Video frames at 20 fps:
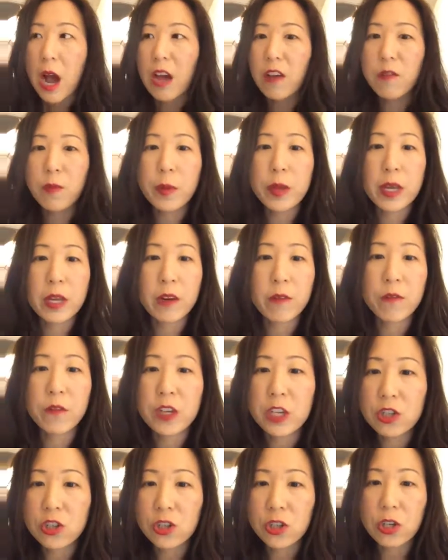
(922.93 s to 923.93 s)
I've been
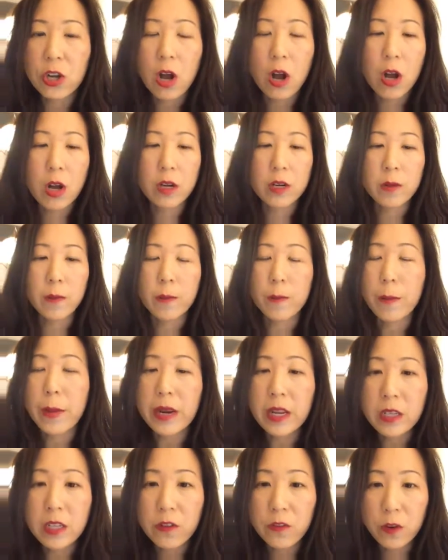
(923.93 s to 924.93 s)
featured on
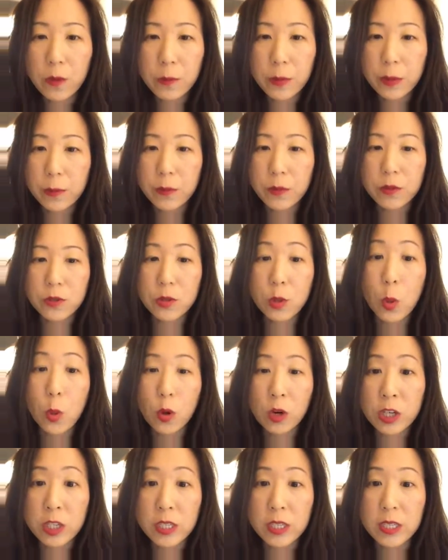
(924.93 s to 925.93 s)
many different people's
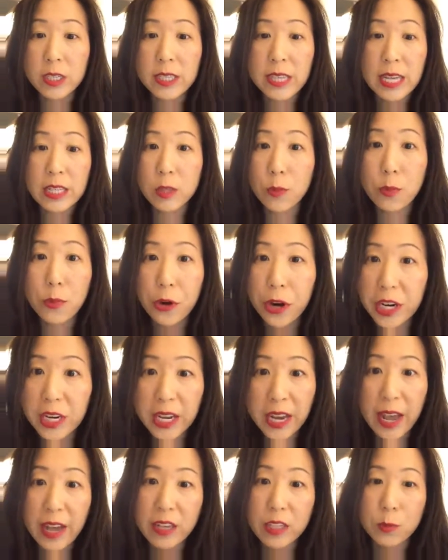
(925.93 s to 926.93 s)
courses as a
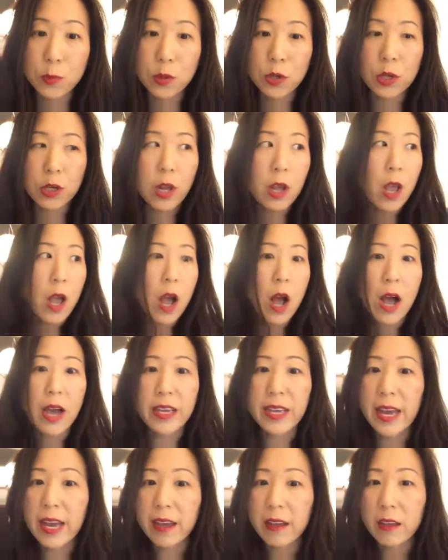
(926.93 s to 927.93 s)
branding expert.
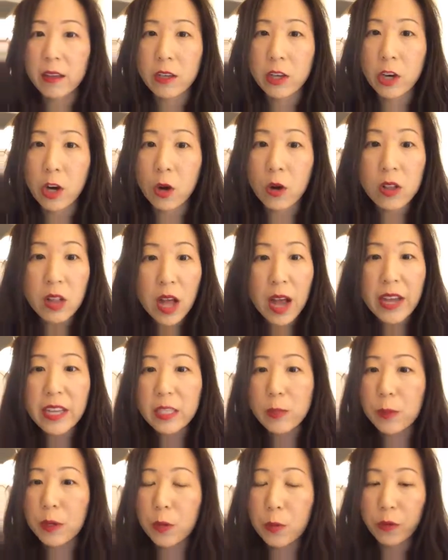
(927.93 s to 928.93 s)
I get,
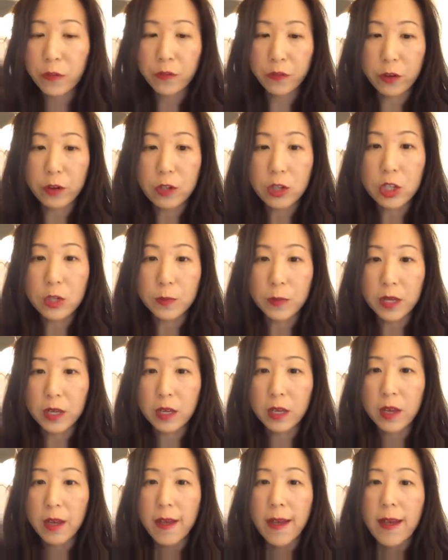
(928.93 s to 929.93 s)
clients being referred to
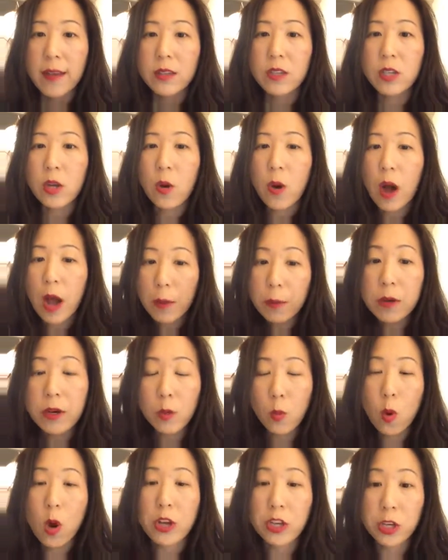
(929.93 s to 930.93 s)
me. So I'm going
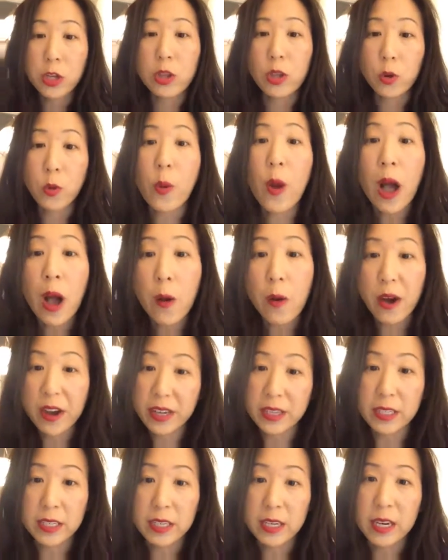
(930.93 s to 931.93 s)
to walk you through how
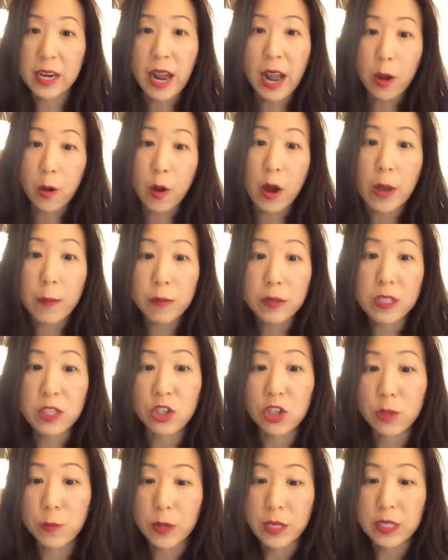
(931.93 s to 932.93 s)
I did it and how I
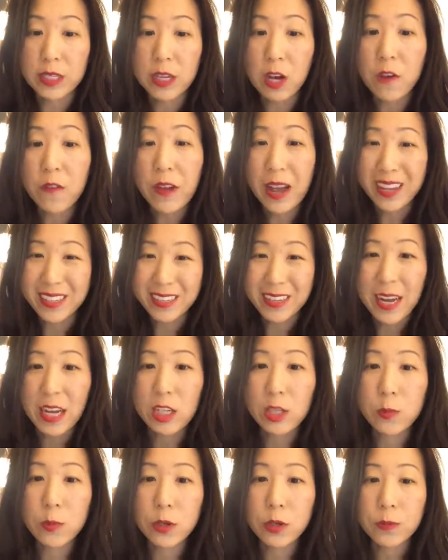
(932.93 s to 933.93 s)
positioned myself as an
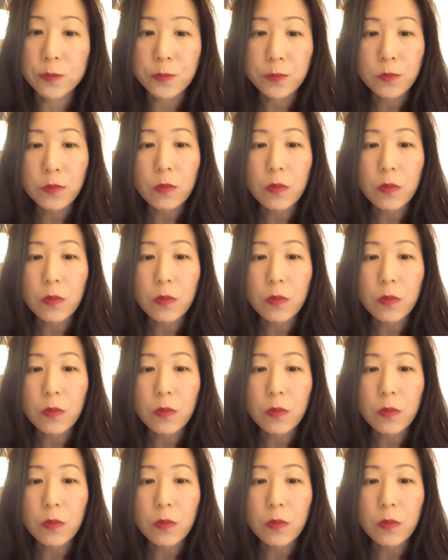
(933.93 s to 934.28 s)
expert,